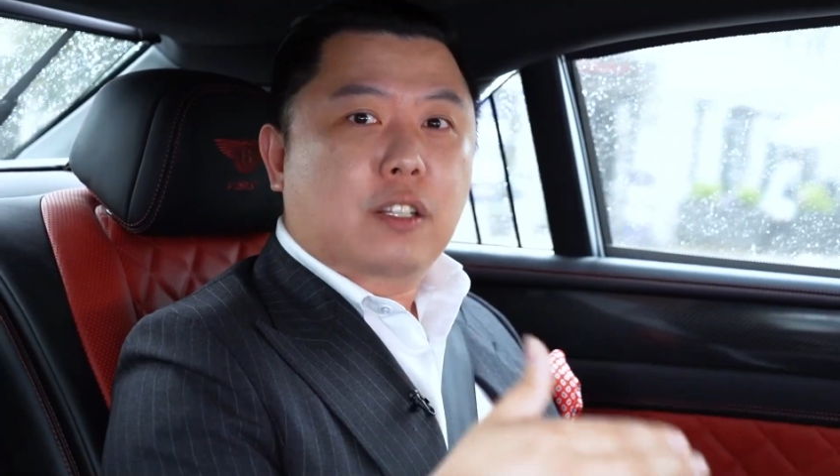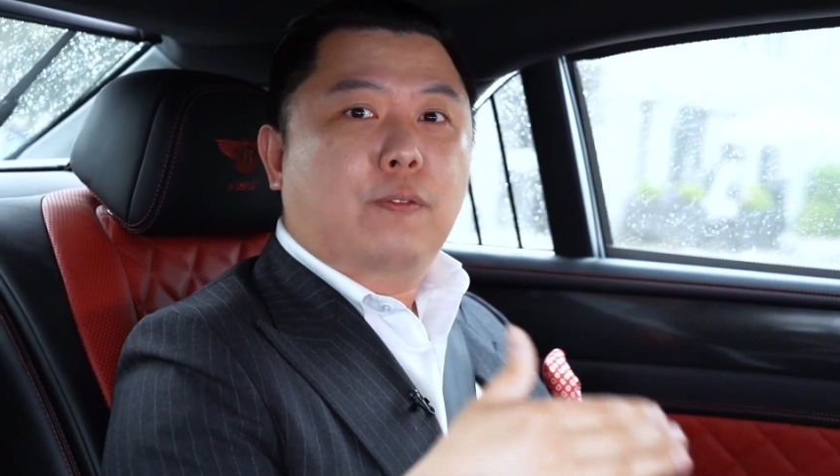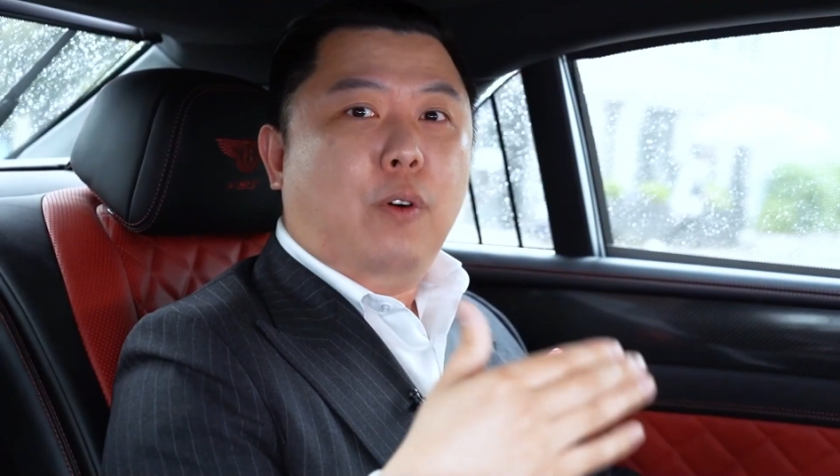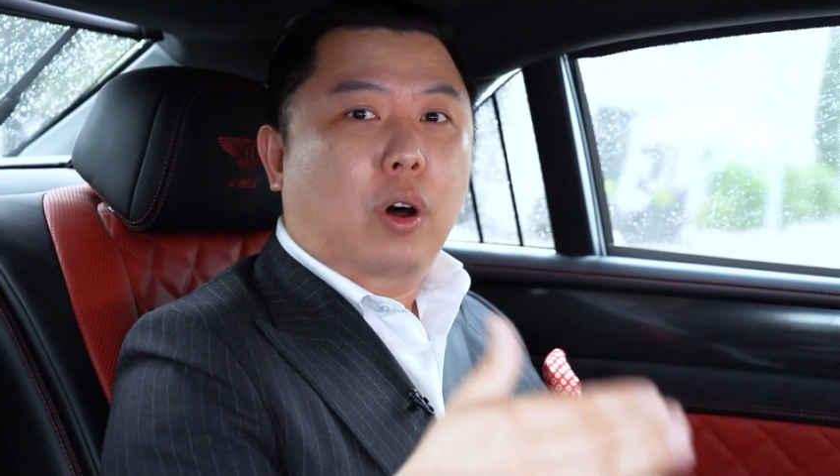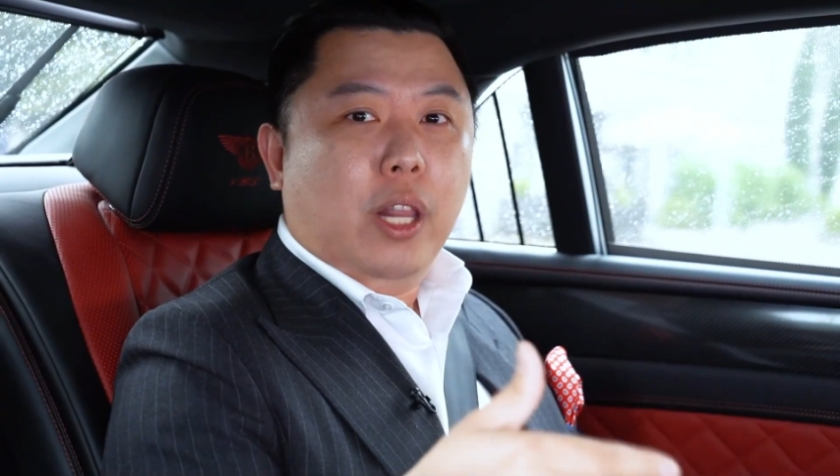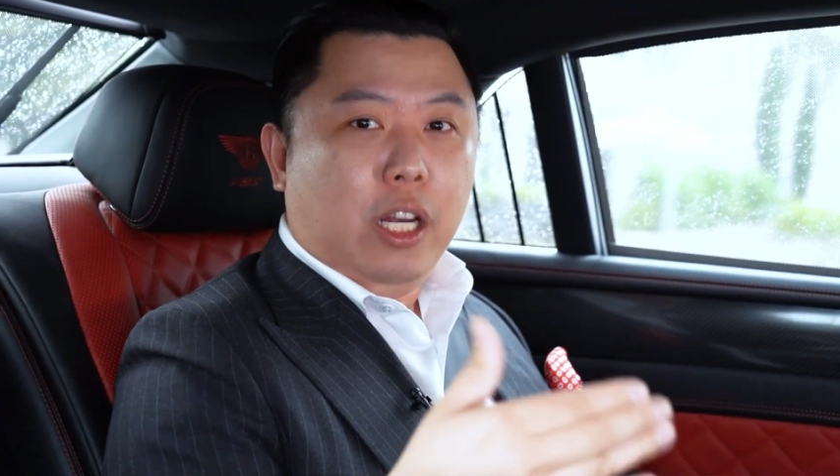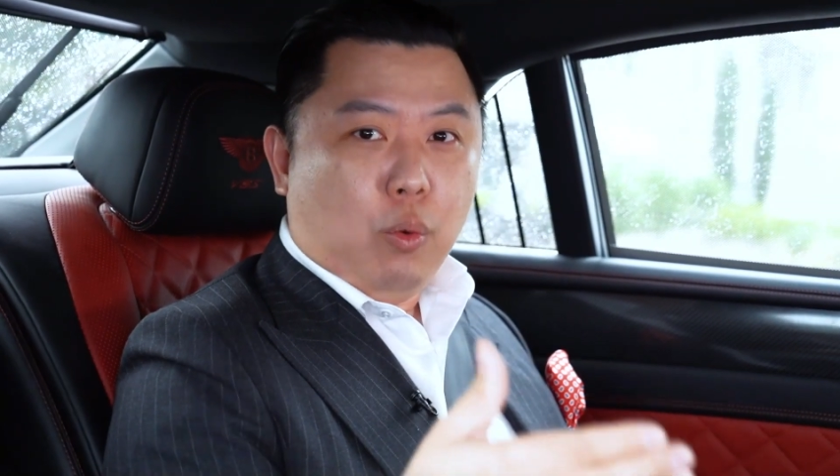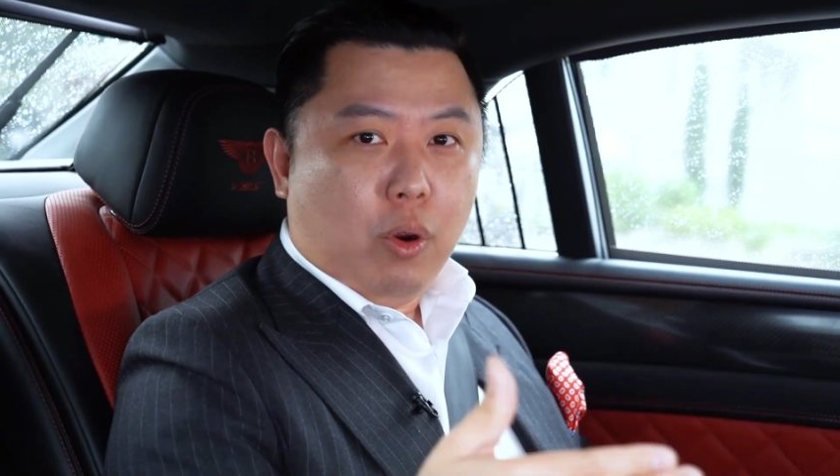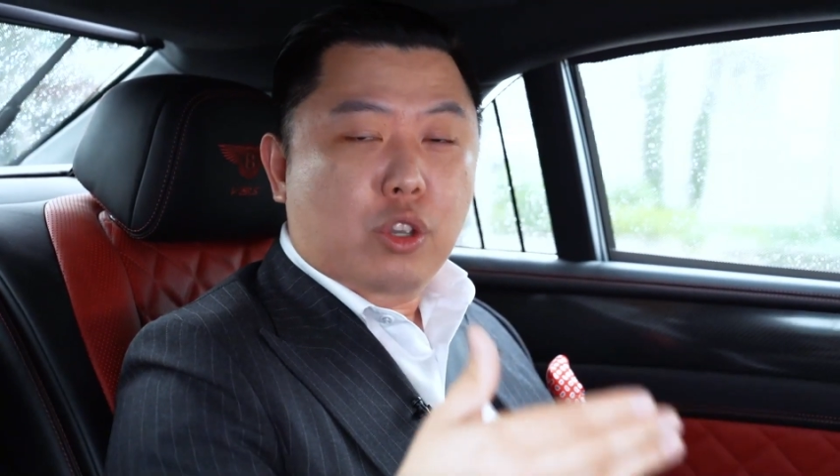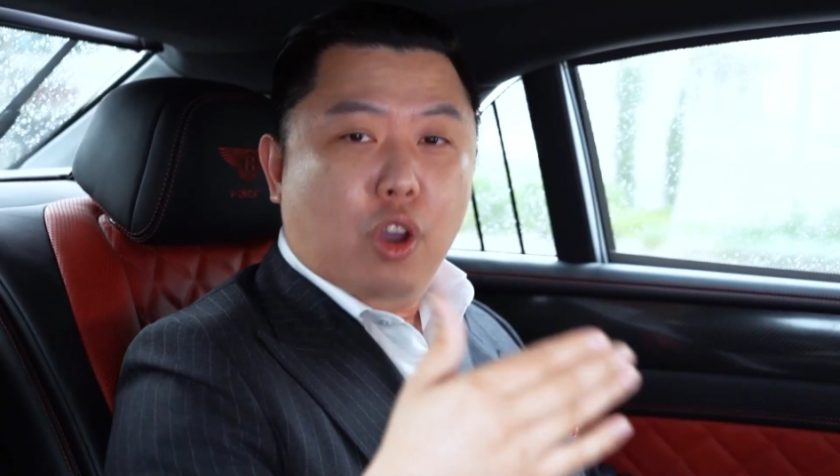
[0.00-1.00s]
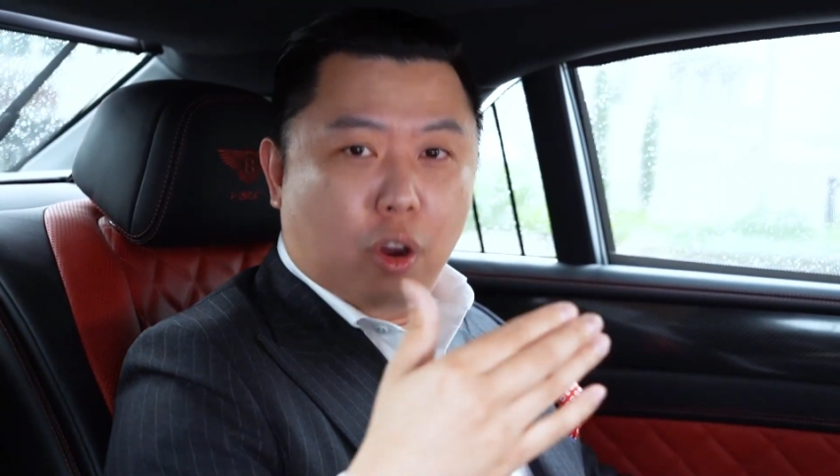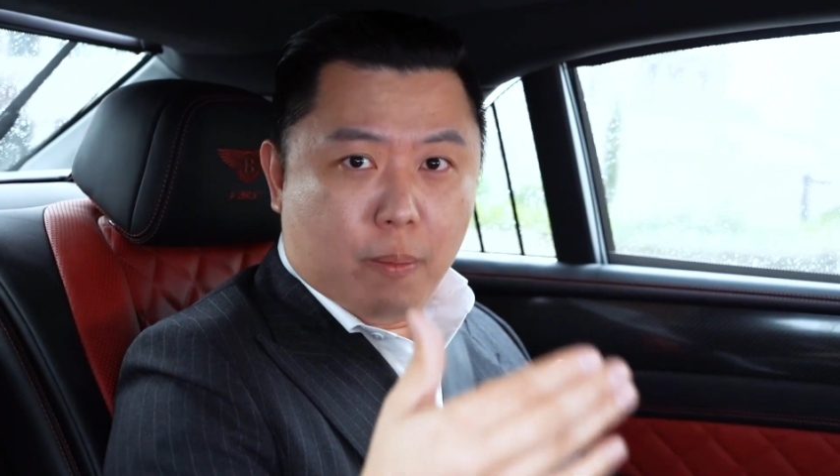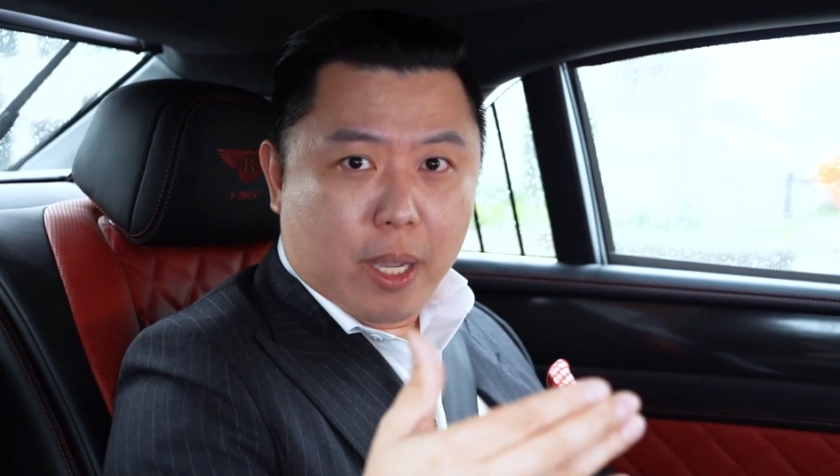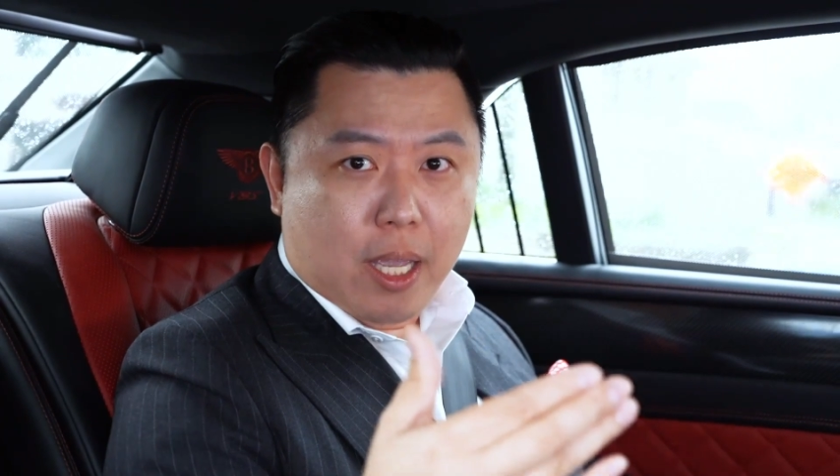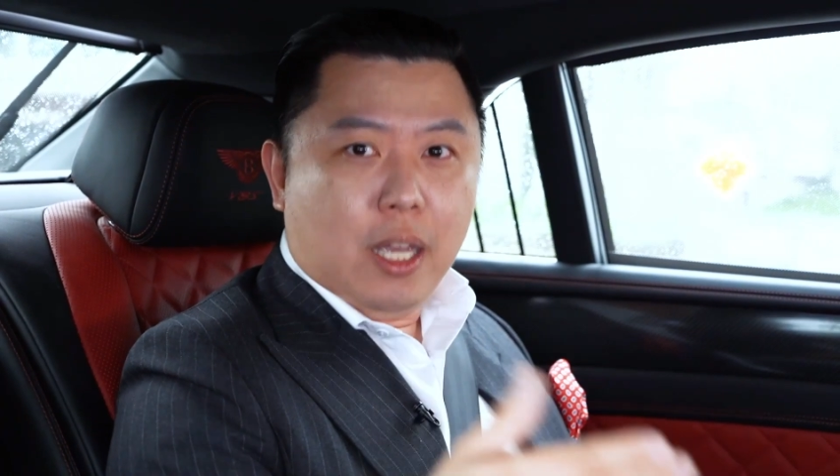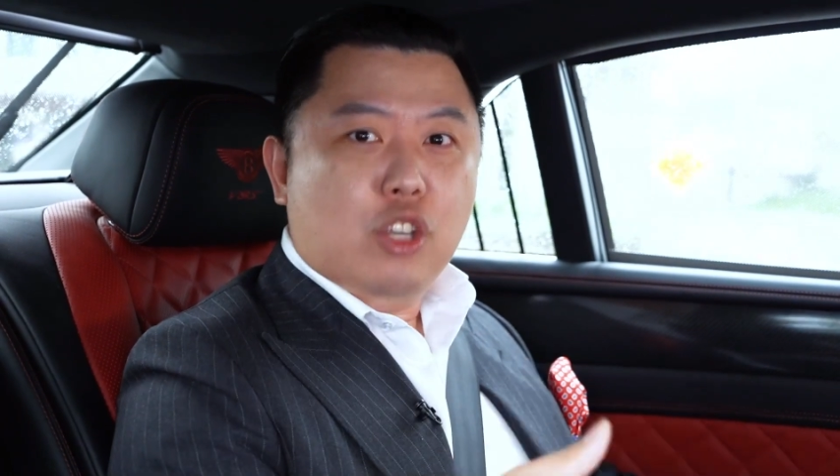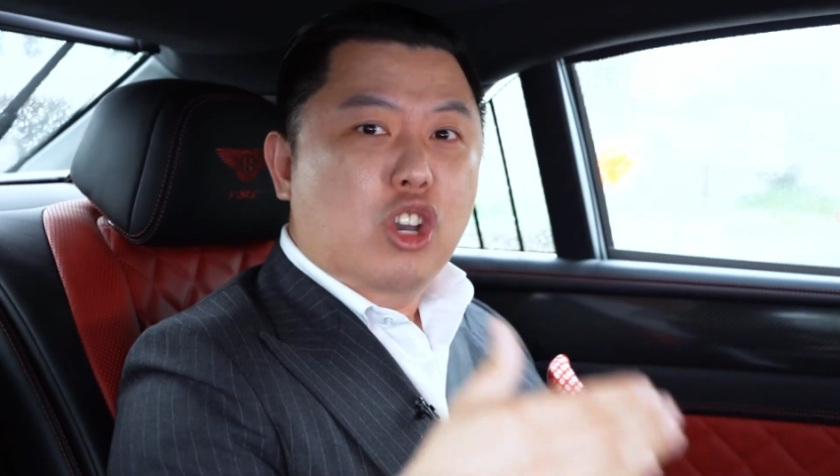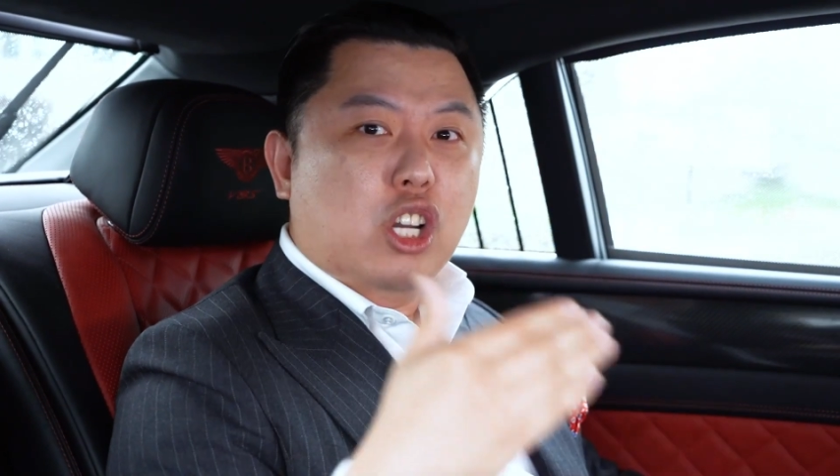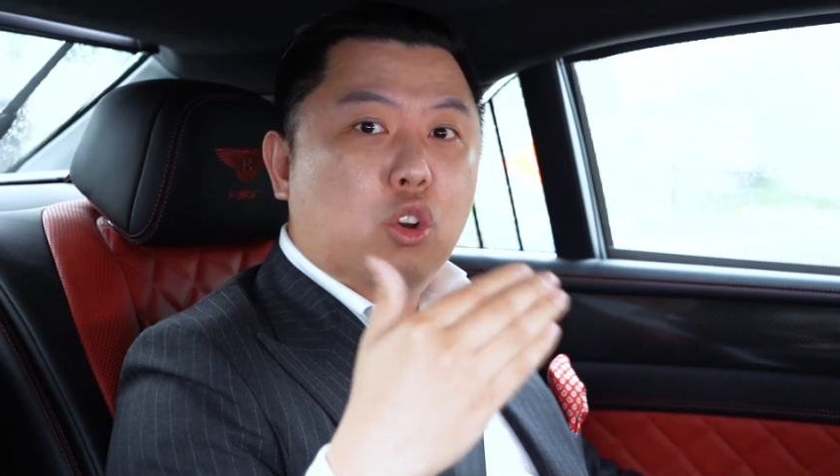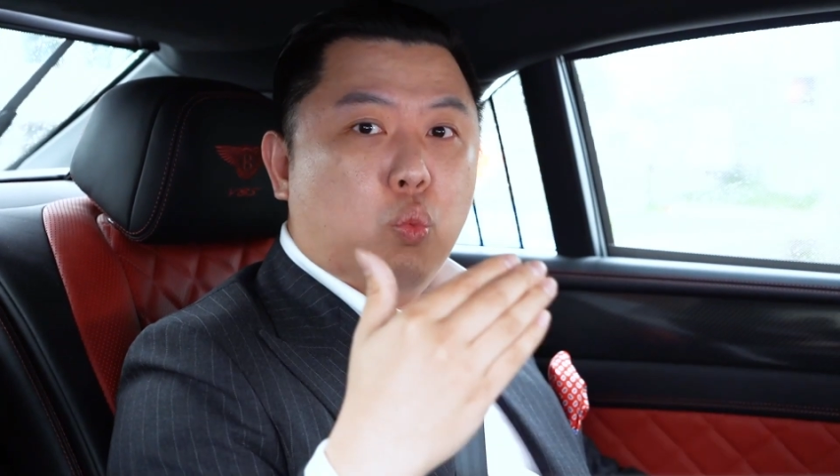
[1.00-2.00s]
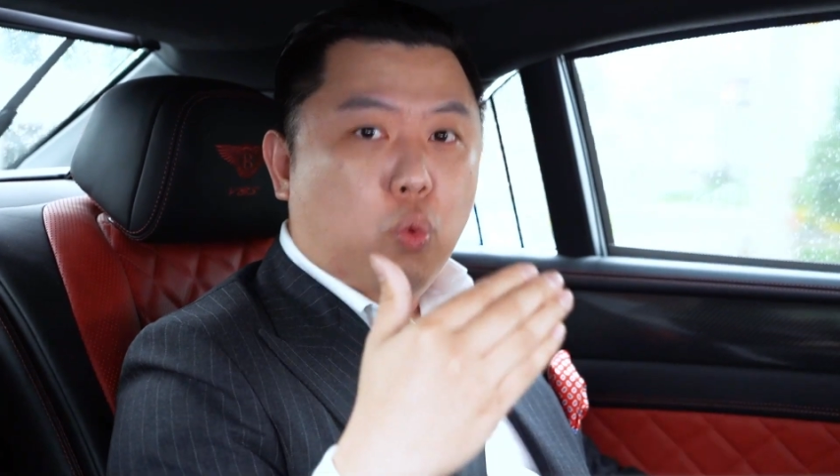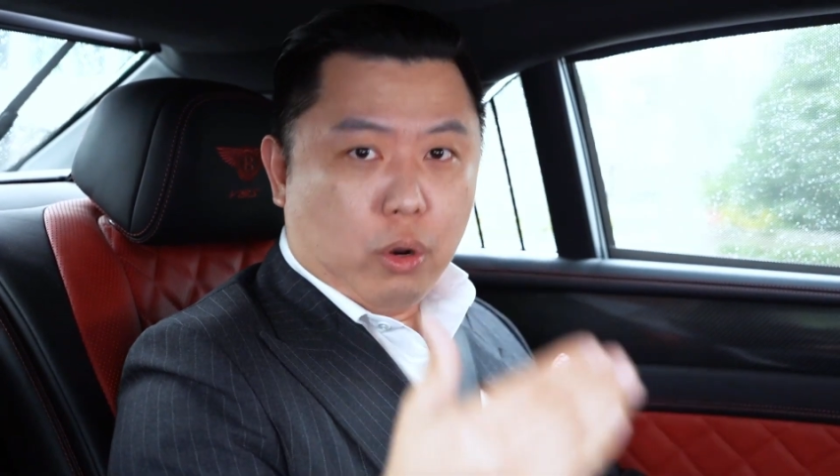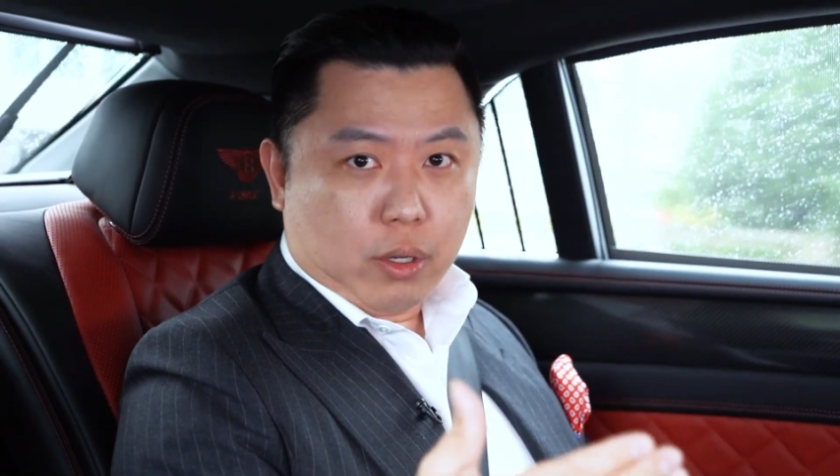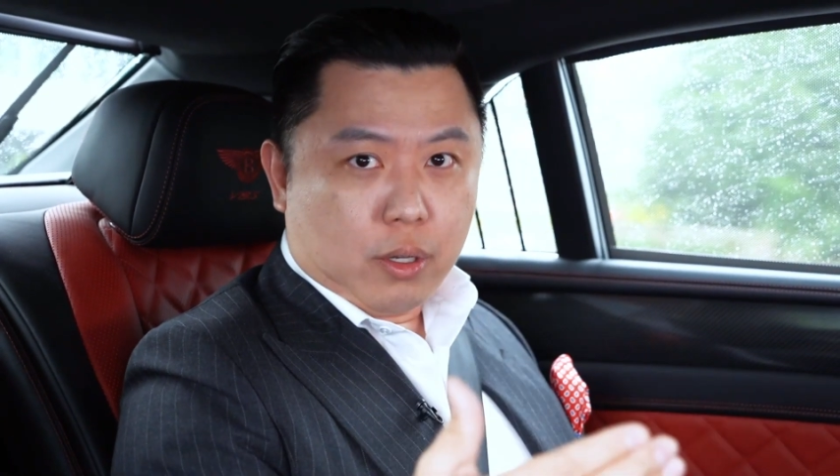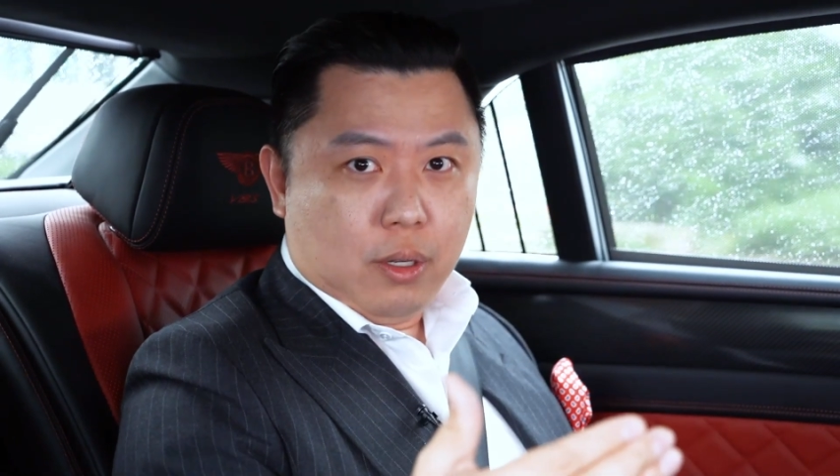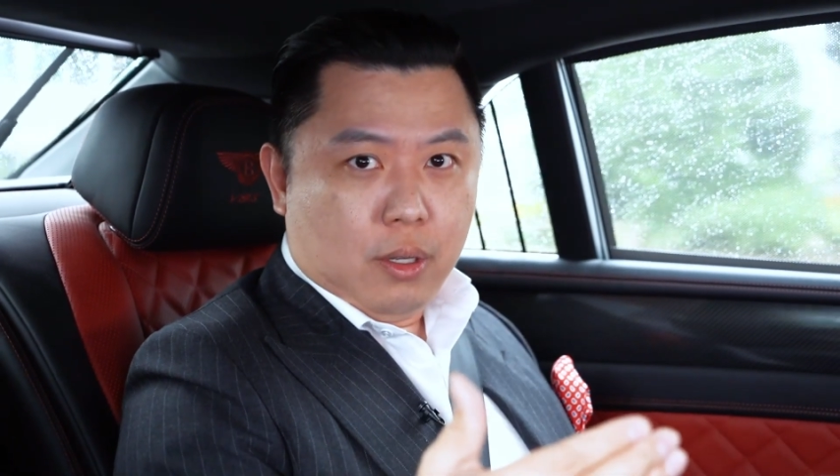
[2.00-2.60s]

the 4-letter word. You heard me? You're gonna work.